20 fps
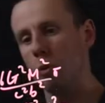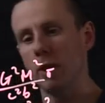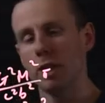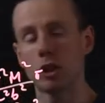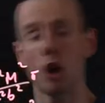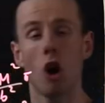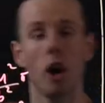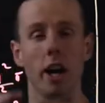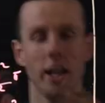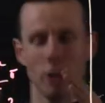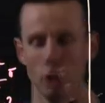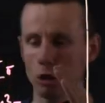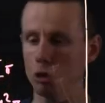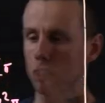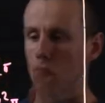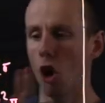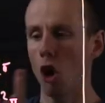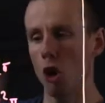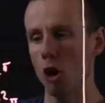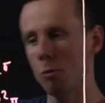it looks
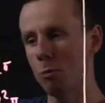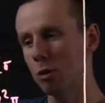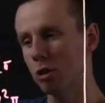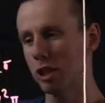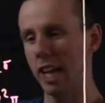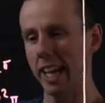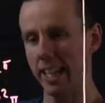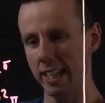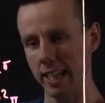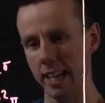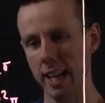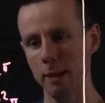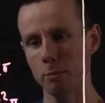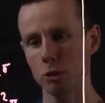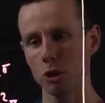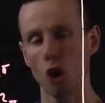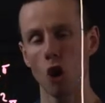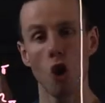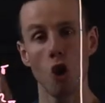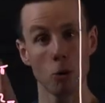almost like an
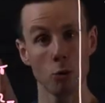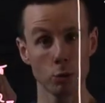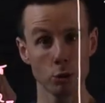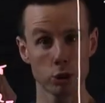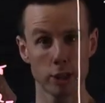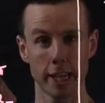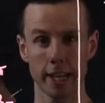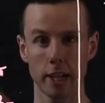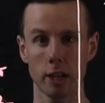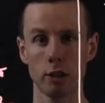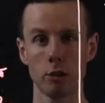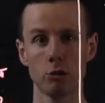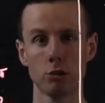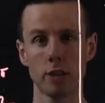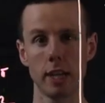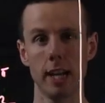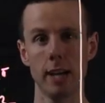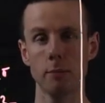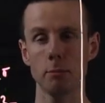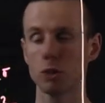ellipse, almost like a closed
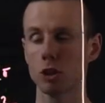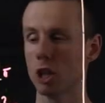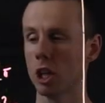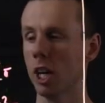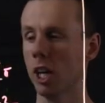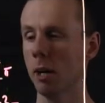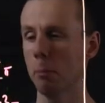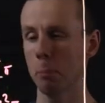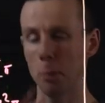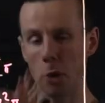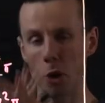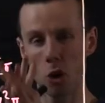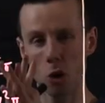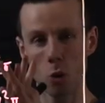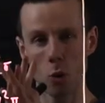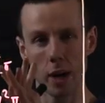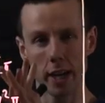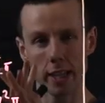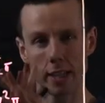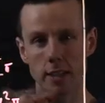ellipse, but not
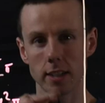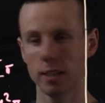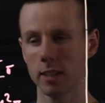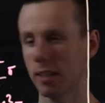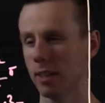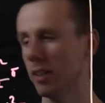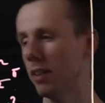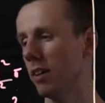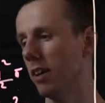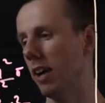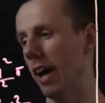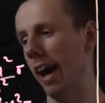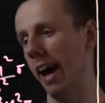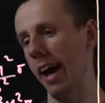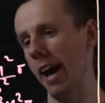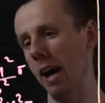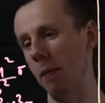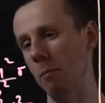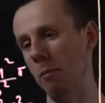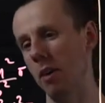quite.
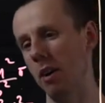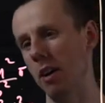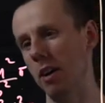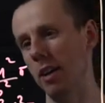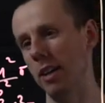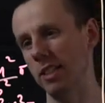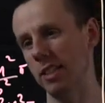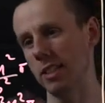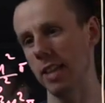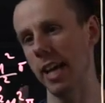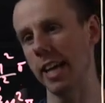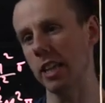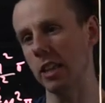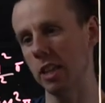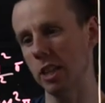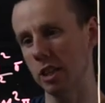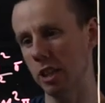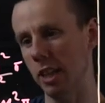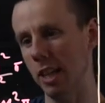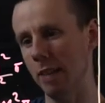It's like
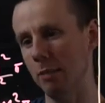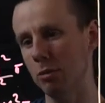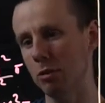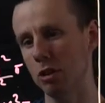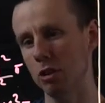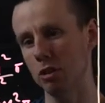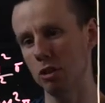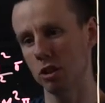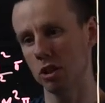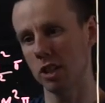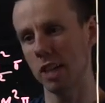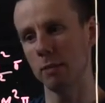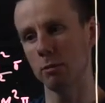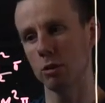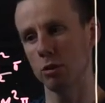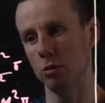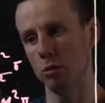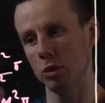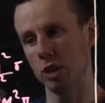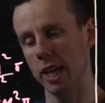this ellipse just
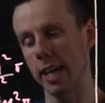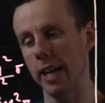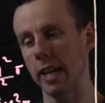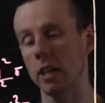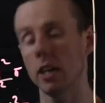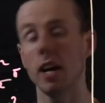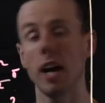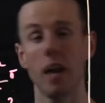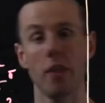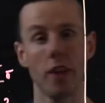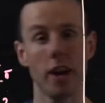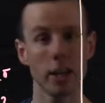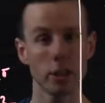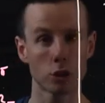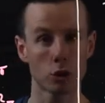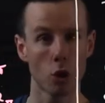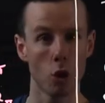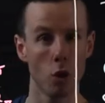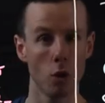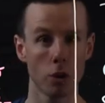keeps rotating, and that is
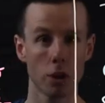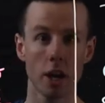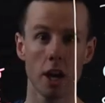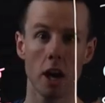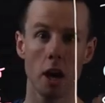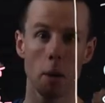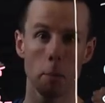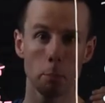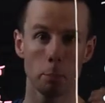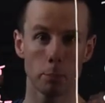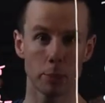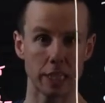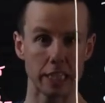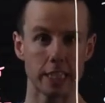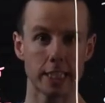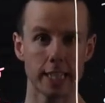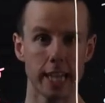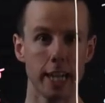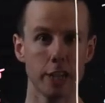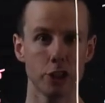called
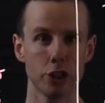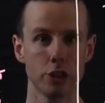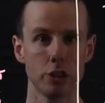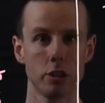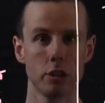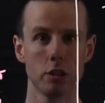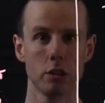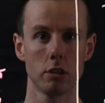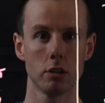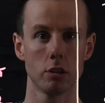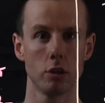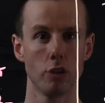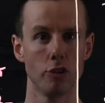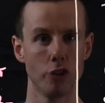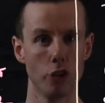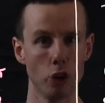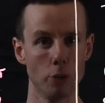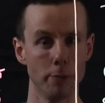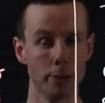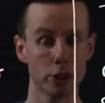precession. of
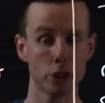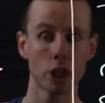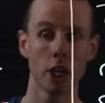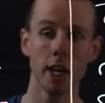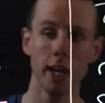orbits.